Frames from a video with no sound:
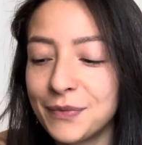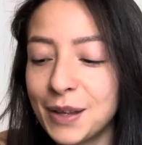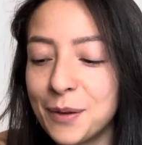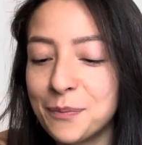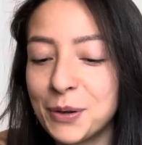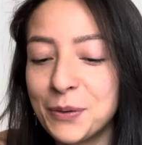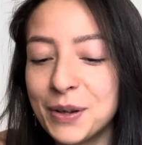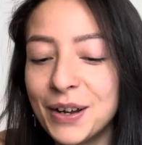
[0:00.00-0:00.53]

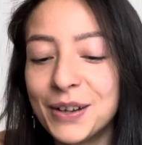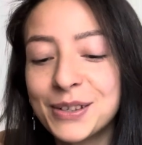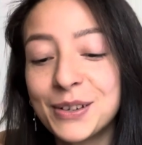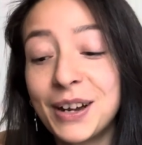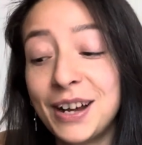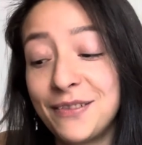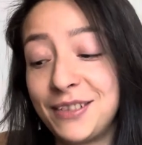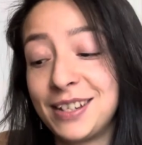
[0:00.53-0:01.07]
But we also
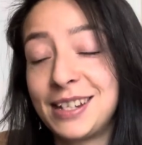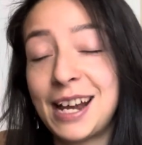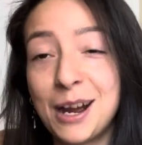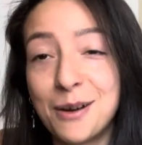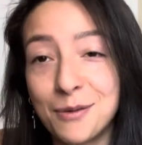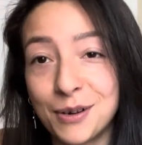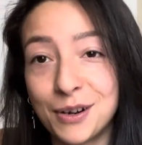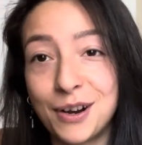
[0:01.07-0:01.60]
have the
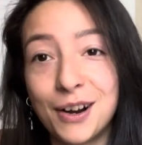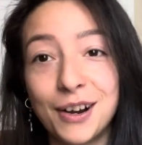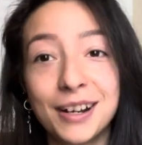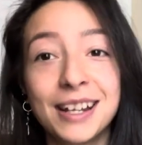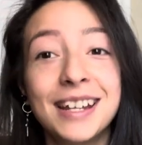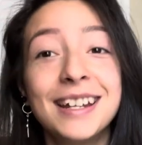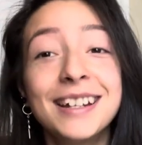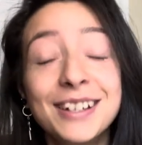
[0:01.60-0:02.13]
Tower
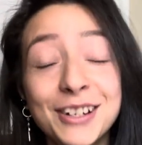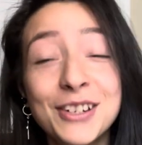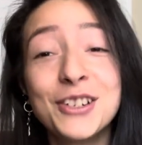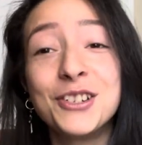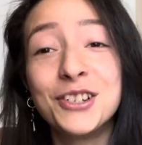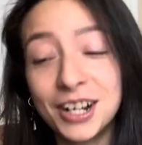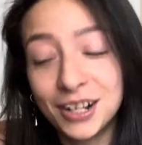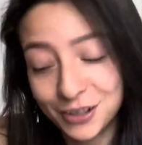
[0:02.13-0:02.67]
card in
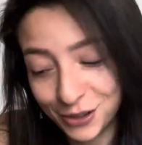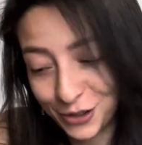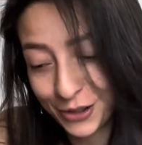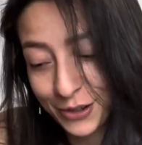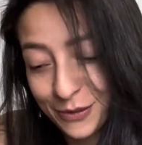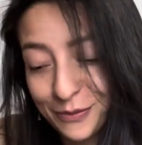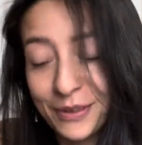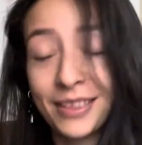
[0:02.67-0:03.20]

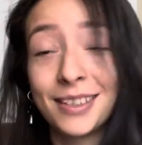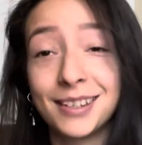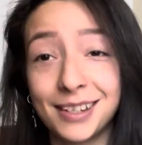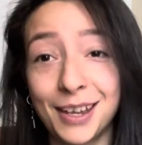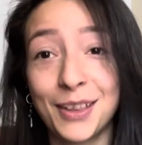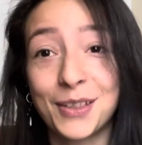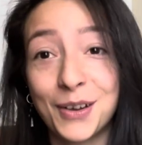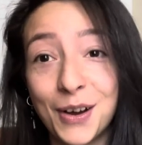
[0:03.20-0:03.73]
conjunction with the
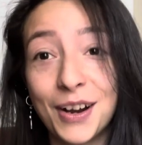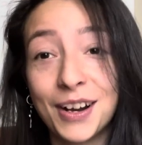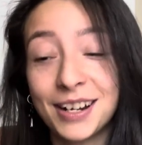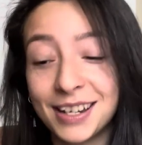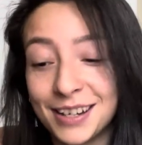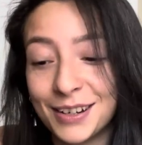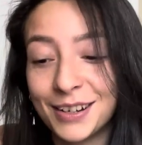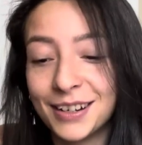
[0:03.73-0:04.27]
Death card
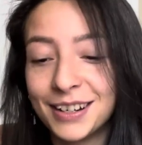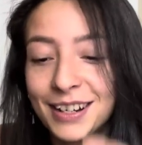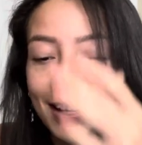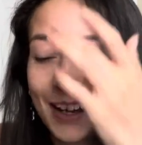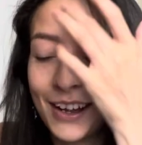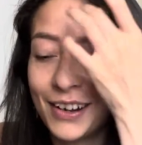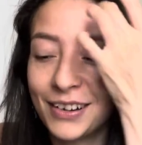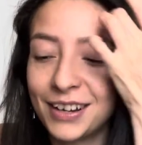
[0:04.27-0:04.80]
here,
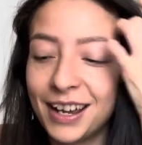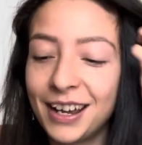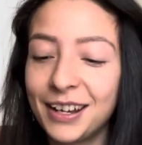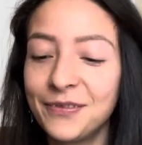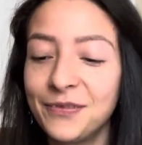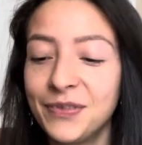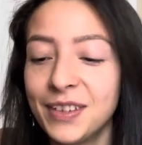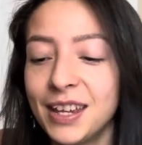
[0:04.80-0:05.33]

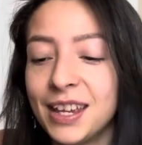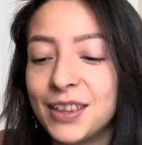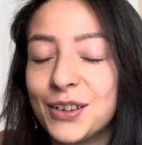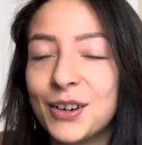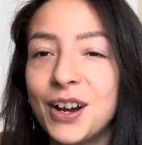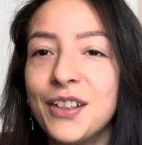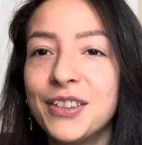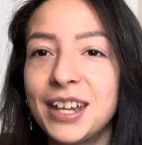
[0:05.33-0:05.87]
okay?
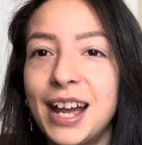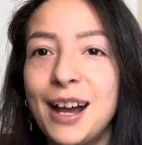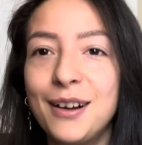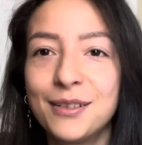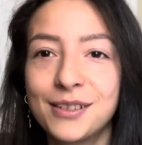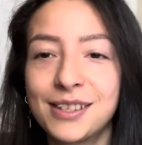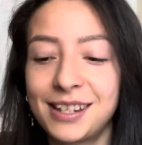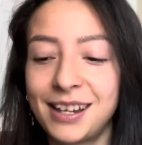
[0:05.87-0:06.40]
They're on the
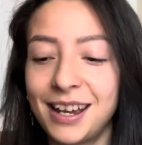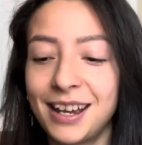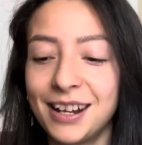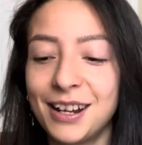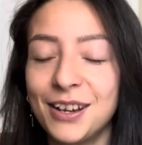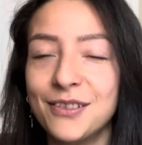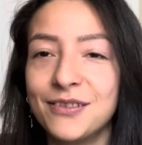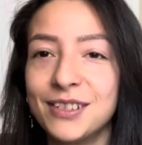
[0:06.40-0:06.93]
outside
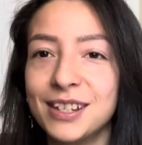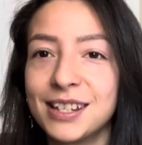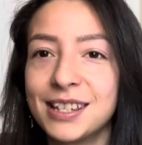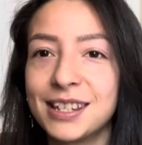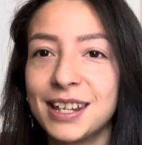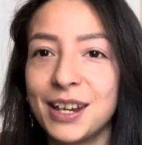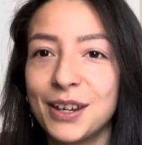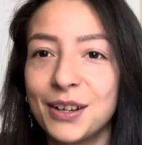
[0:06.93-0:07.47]
of this,
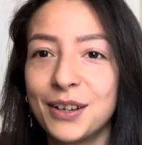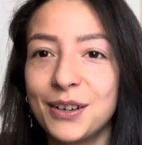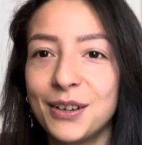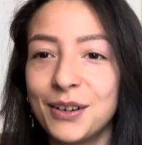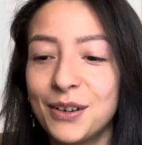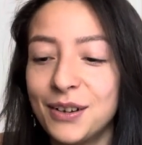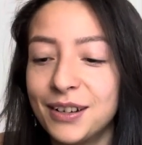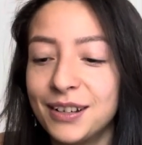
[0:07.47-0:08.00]
like,
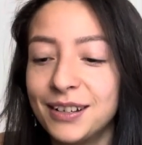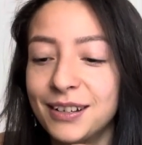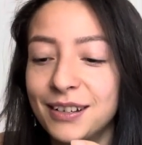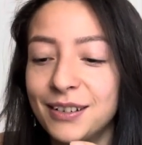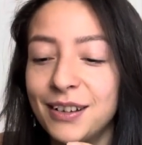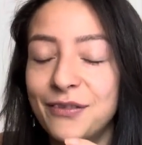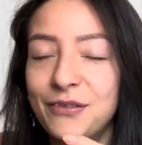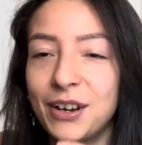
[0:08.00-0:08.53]

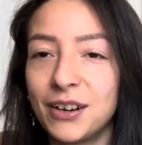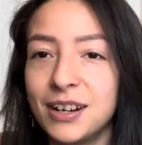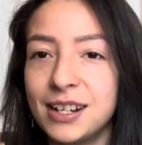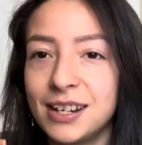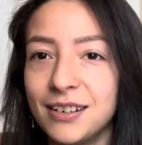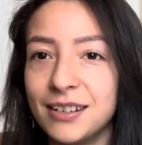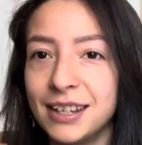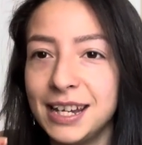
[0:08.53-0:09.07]
fairy
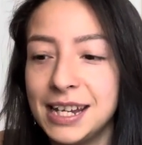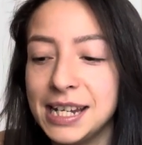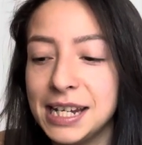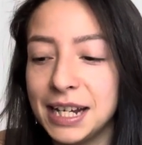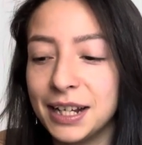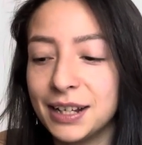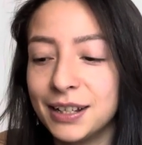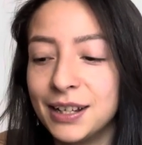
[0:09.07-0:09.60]
tale
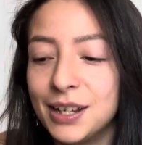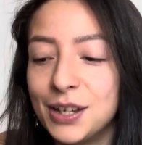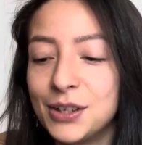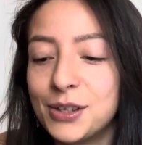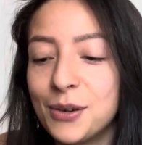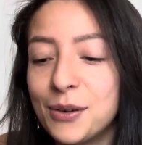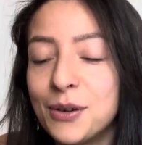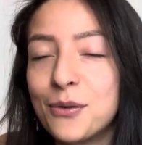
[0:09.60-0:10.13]
ending.
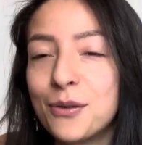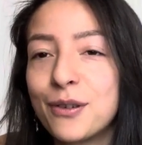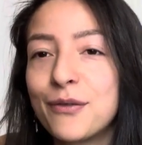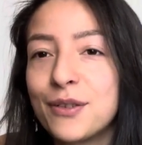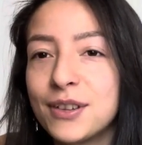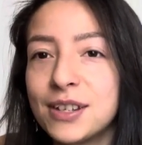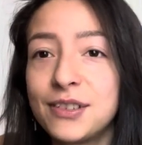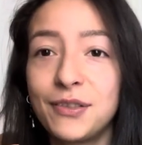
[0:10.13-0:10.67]
So in order
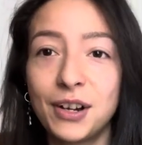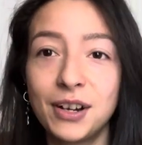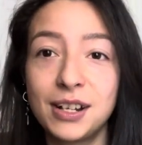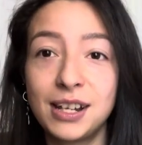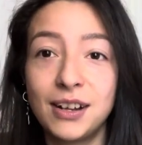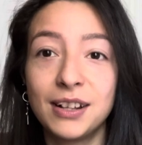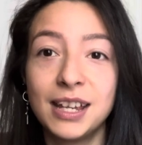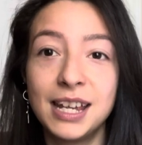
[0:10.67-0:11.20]
for this fairy
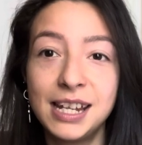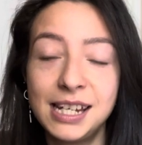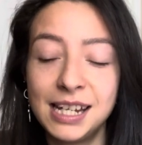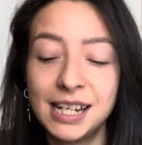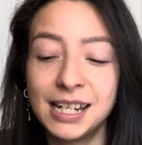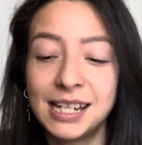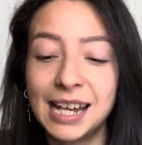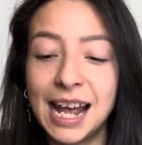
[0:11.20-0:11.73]
tale
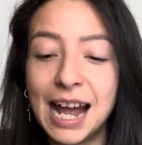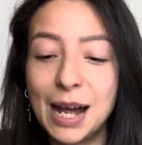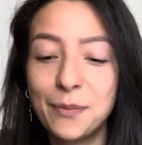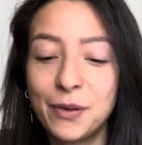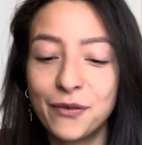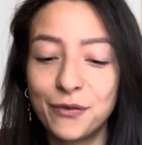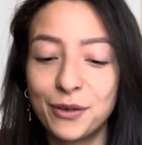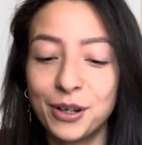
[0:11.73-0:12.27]
ending to
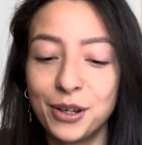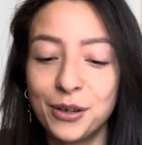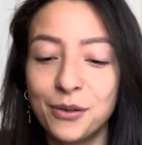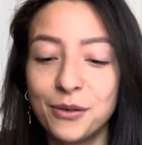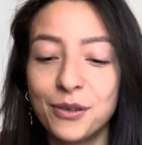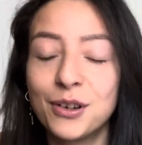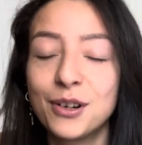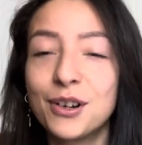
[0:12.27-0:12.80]
happen for
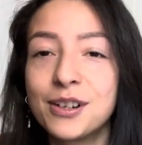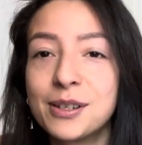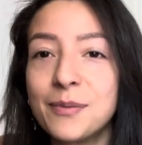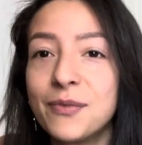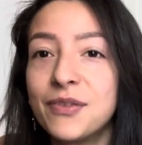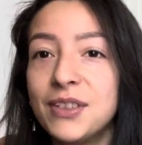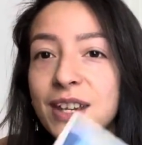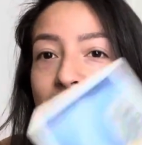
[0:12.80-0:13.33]
you, there are some
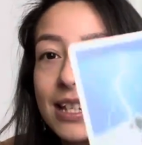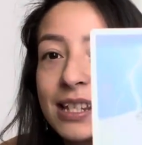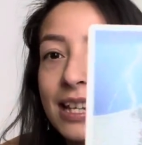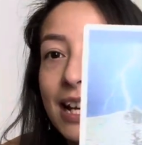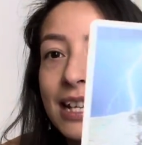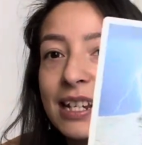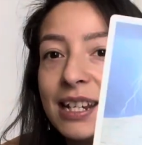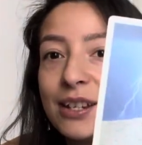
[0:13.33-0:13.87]
things
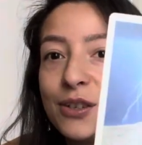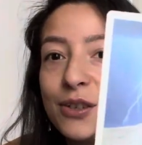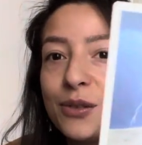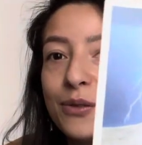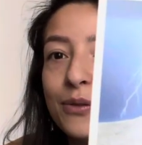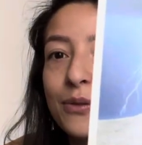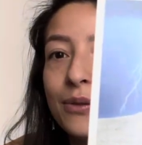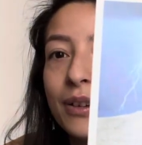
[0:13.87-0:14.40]
that need
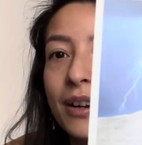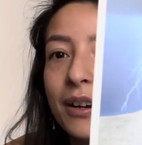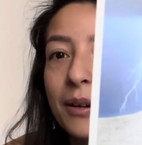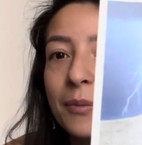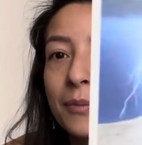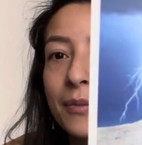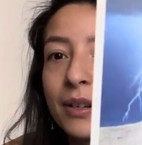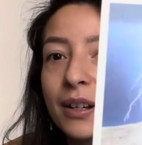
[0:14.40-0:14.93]
to
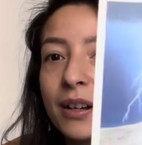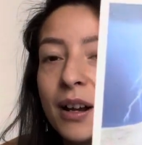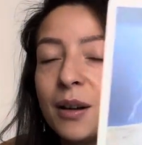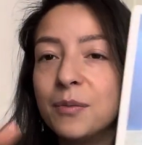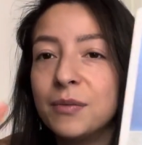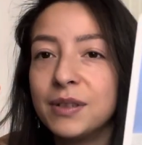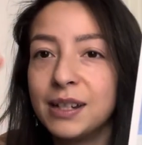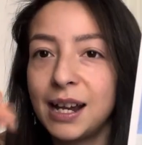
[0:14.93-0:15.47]

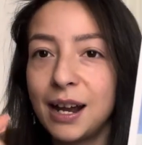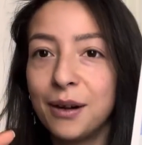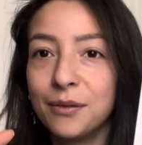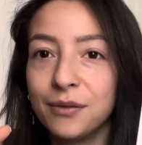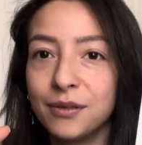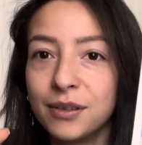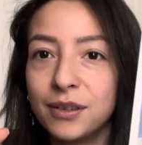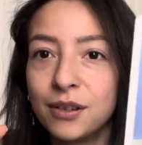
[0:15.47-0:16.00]
come down.